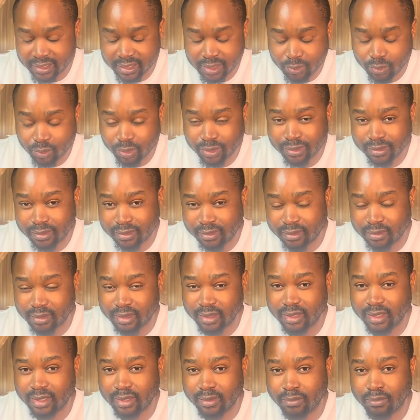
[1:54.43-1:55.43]
it with
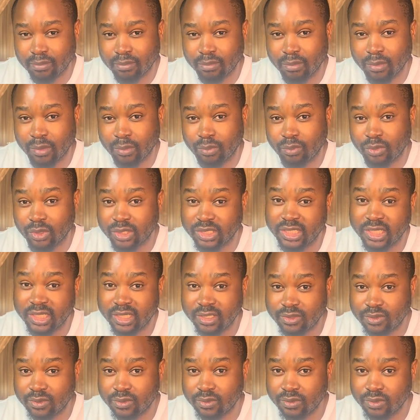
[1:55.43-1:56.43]
a
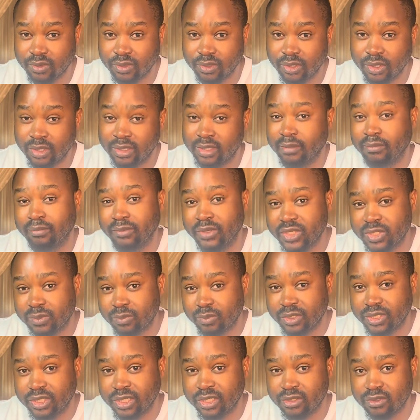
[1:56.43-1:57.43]
potato, the mashed
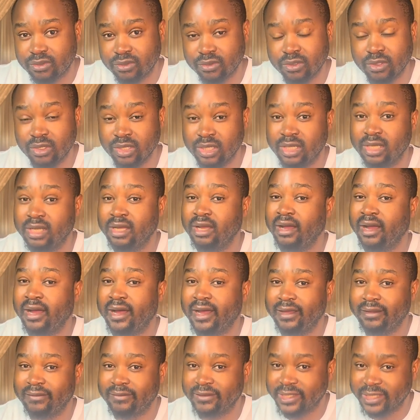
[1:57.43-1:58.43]
potato.
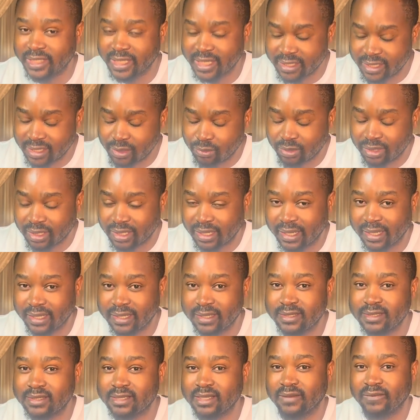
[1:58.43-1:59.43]
I've tried it with
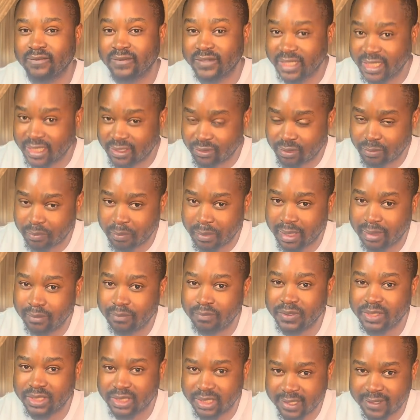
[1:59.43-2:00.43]
rice. I've tried it with pap.
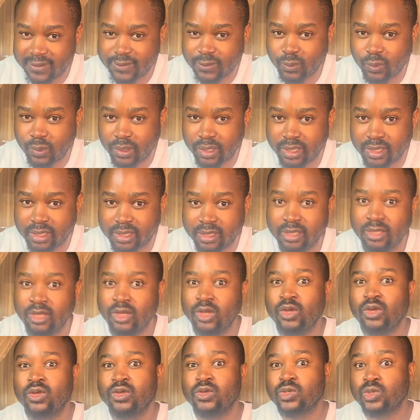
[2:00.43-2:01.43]
It does work.
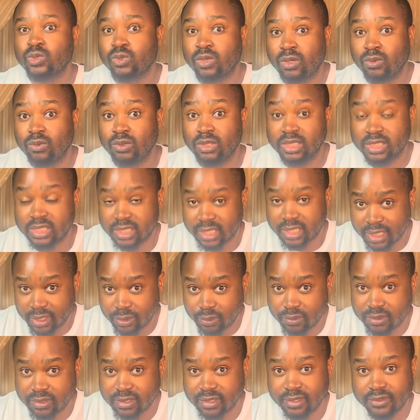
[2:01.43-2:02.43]
So I will try
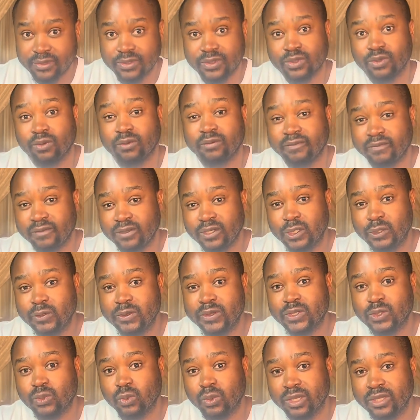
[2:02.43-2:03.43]
those things on video
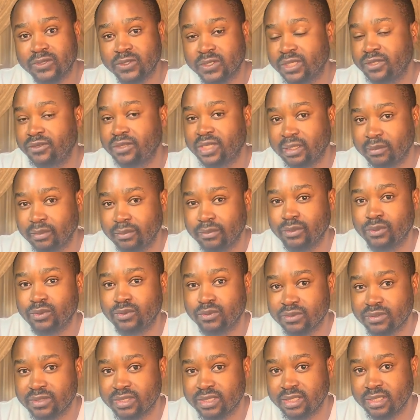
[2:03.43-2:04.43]
as well so that you can be able
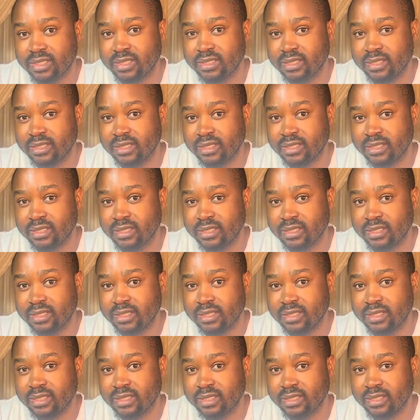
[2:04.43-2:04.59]
to see